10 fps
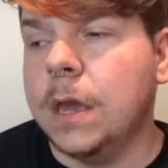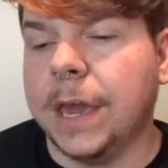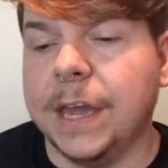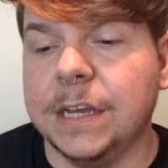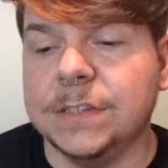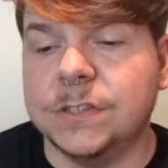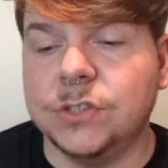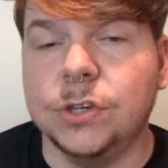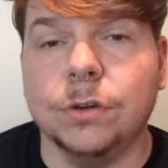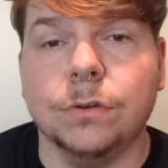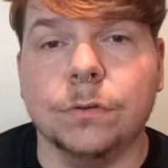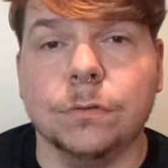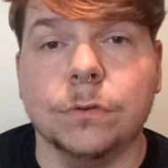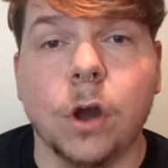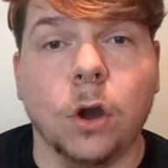is you
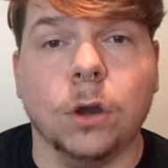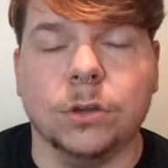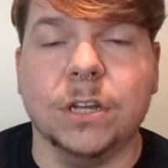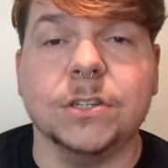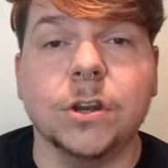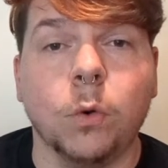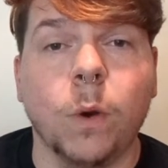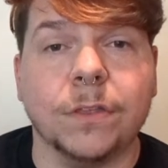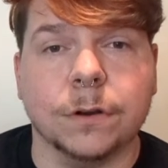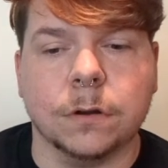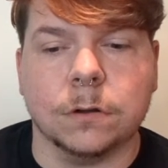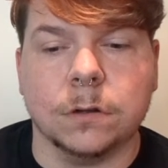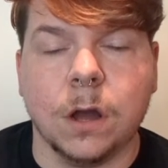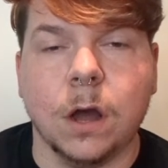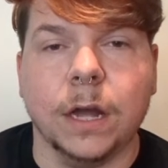need to know whether or
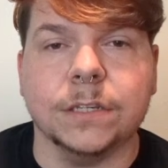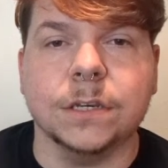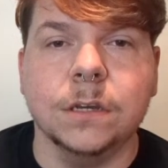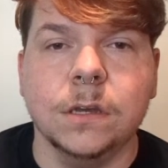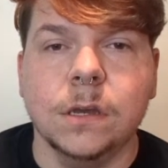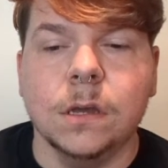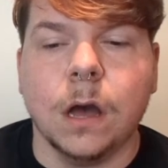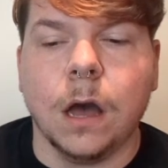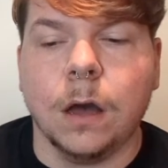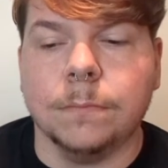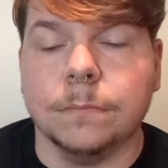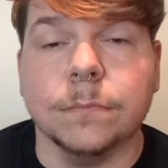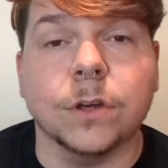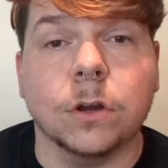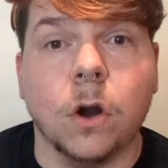not
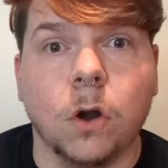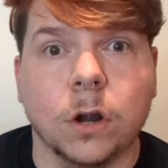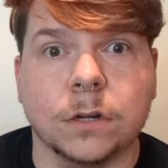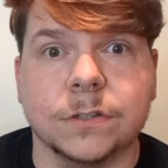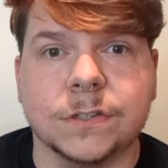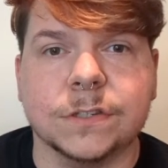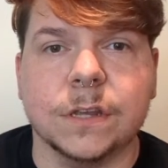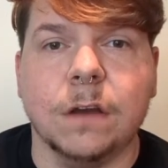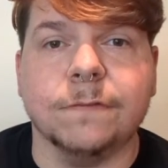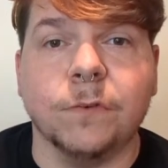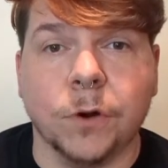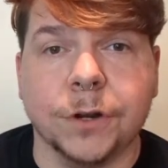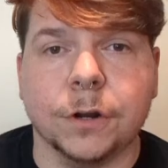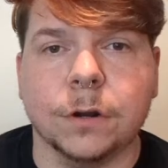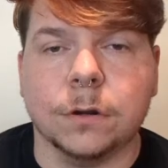the guards for
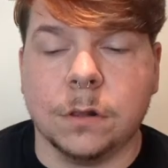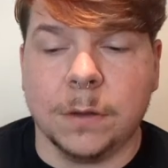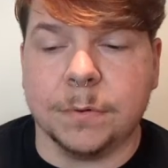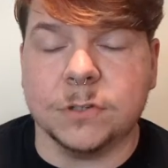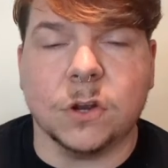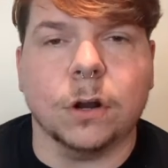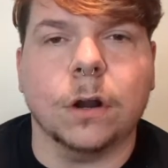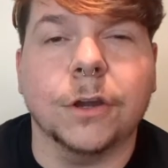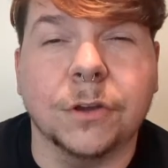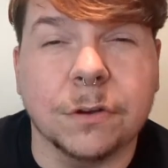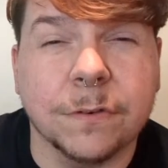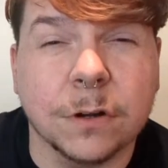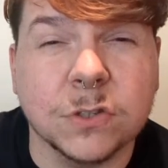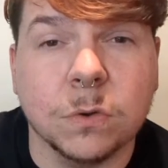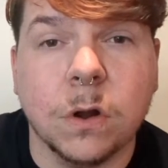your clippers are a
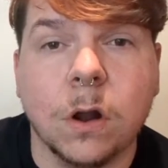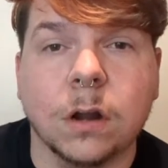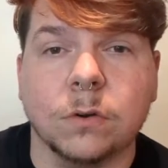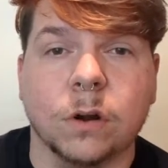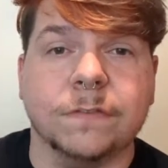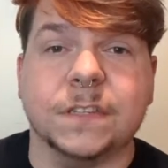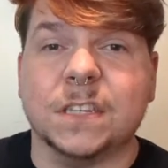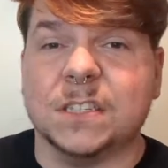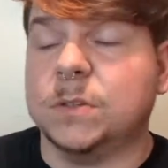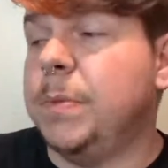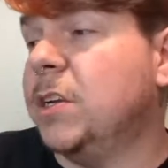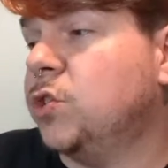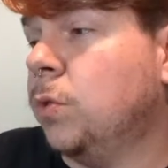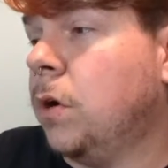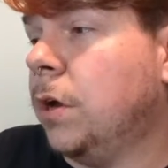universal guard or if it's a
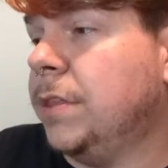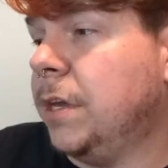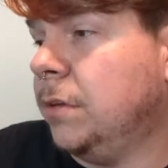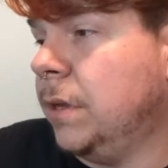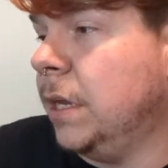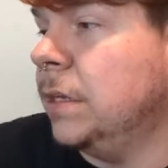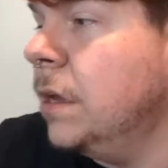special guard that you need.